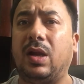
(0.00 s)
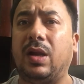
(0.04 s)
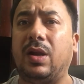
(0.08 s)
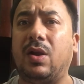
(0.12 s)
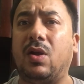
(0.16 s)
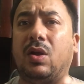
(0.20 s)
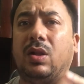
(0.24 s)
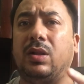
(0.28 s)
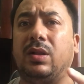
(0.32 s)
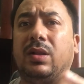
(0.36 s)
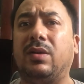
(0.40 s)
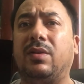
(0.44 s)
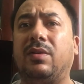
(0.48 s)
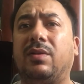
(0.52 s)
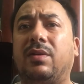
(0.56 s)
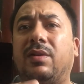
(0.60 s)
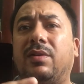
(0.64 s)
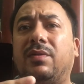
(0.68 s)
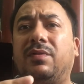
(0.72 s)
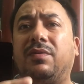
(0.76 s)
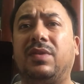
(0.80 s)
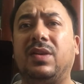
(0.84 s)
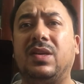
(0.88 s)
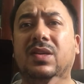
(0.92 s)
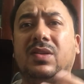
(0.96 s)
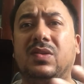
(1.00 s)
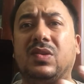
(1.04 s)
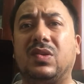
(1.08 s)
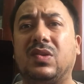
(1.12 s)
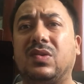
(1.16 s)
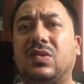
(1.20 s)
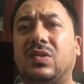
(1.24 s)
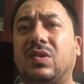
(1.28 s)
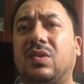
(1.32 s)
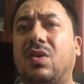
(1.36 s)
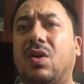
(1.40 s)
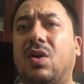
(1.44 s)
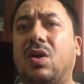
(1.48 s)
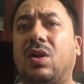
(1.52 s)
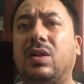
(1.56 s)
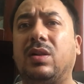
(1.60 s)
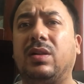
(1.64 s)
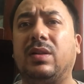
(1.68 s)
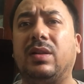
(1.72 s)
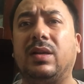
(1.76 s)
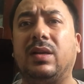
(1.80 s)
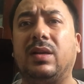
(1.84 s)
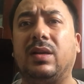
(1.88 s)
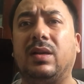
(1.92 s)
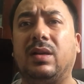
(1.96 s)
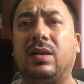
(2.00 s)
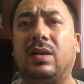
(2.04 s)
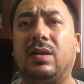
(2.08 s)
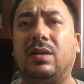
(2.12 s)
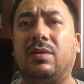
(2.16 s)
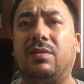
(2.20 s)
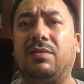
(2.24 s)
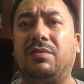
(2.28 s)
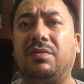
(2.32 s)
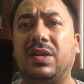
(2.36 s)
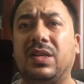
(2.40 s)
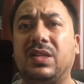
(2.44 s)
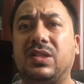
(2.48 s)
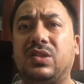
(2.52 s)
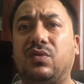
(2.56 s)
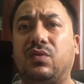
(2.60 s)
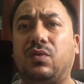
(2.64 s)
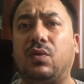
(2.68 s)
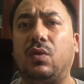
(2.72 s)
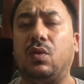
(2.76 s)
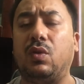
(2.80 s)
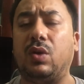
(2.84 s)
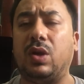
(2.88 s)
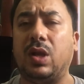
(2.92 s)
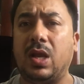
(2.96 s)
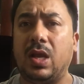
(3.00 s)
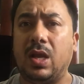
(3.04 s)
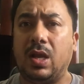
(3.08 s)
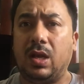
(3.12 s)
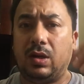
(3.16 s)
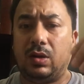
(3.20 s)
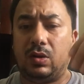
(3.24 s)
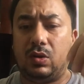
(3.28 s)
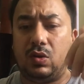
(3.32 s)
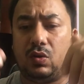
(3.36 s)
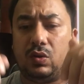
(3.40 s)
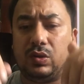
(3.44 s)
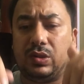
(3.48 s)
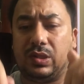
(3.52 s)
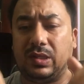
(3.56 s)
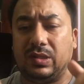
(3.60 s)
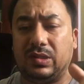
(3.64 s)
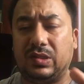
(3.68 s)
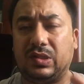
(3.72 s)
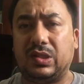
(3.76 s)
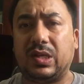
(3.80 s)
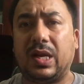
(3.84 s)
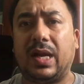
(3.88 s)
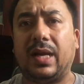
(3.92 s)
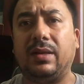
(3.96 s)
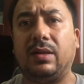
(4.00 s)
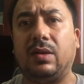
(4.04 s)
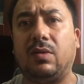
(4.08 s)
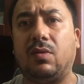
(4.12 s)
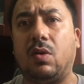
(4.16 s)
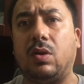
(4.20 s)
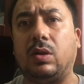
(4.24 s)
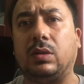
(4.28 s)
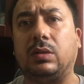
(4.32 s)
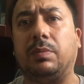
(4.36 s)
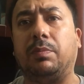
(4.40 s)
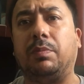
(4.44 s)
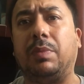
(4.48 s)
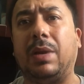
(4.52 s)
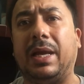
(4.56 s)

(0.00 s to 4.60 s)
and all the feces and all the waste food goes inside the rock.